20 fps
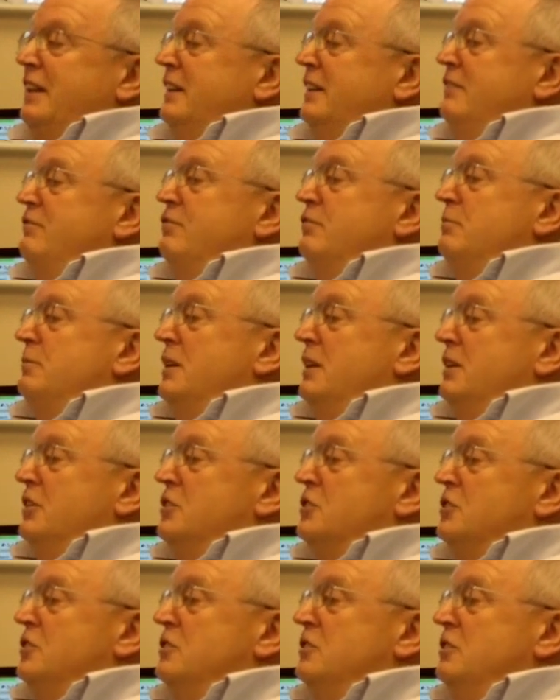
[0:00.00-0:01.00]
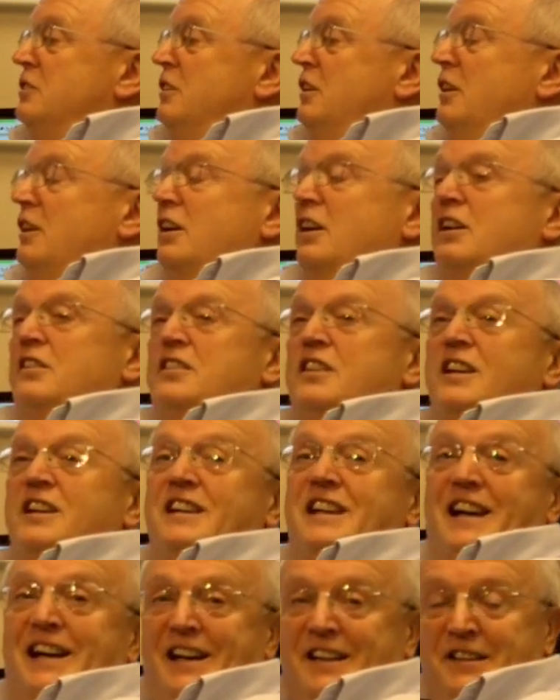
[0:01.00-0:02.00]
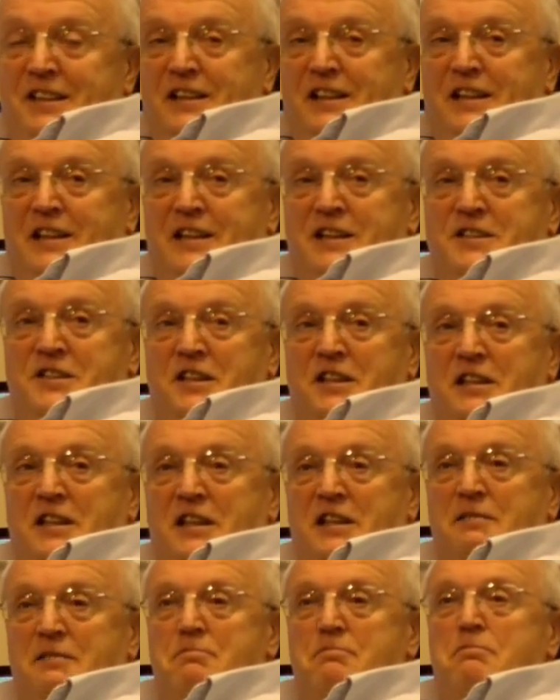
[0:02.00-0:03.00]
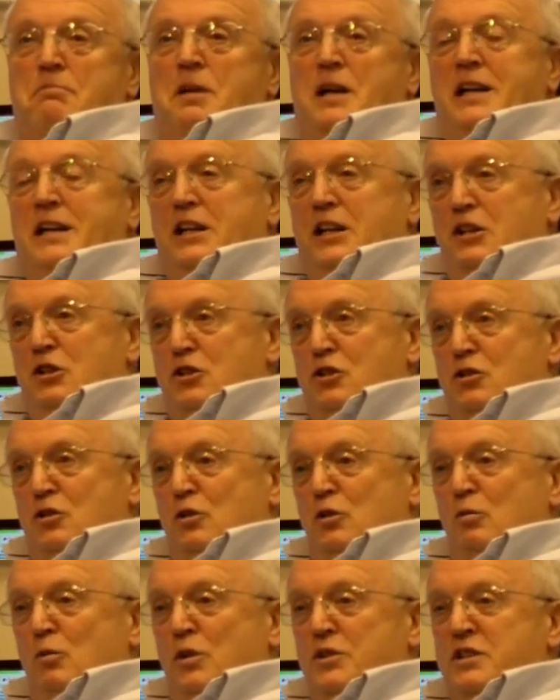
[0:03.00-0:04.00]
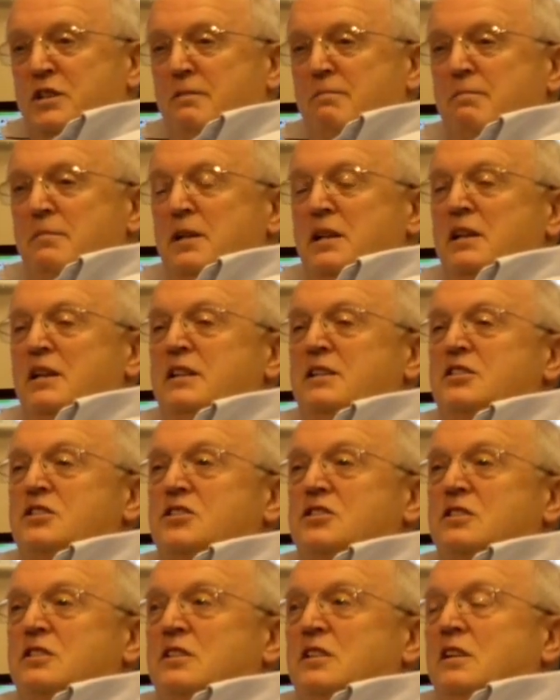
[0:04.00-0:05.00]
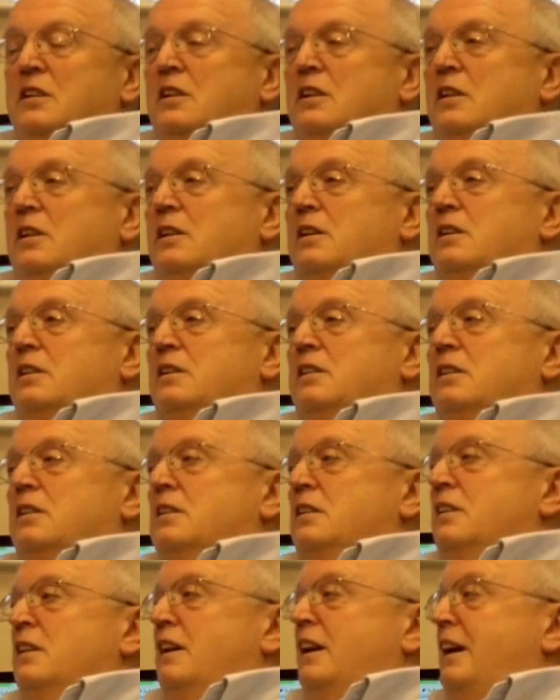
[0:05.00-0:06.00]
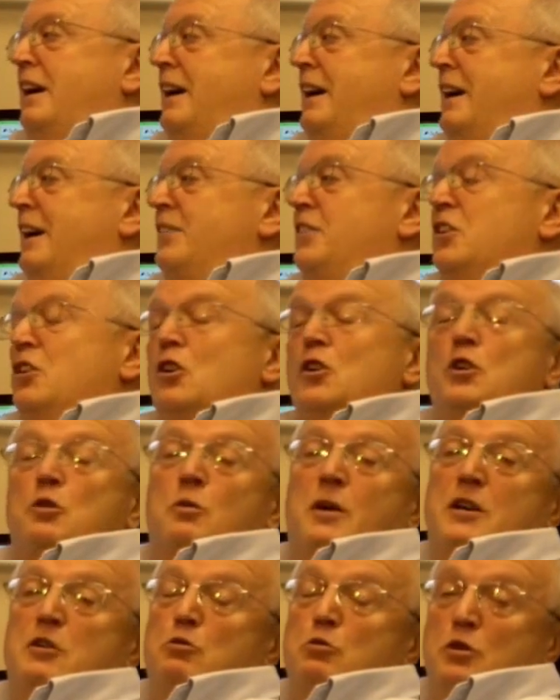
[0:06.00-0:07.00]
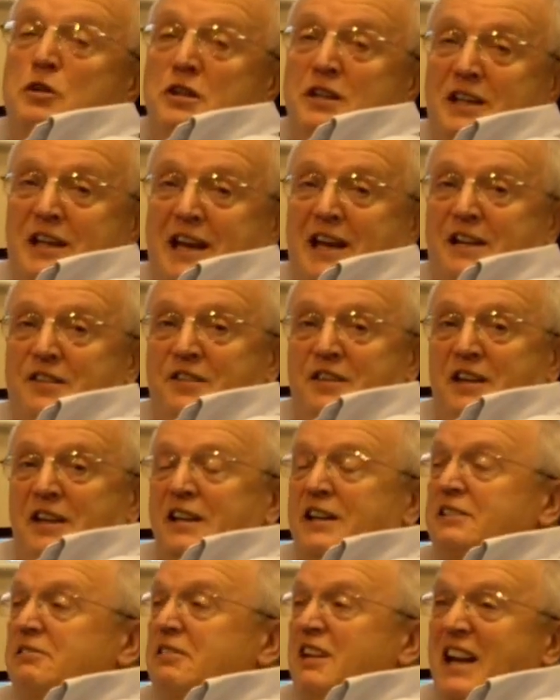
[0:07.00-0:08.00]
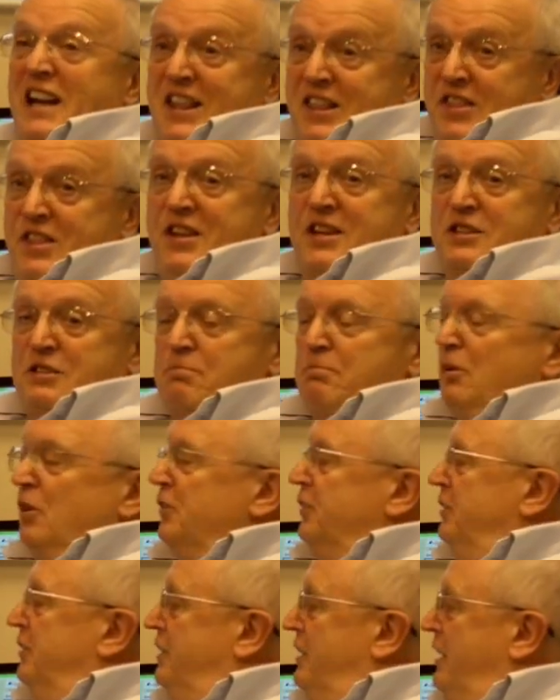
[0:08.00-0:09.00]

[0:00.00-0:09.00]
that information and then analysing it, making sure what it means. And the only way you can get that in this modern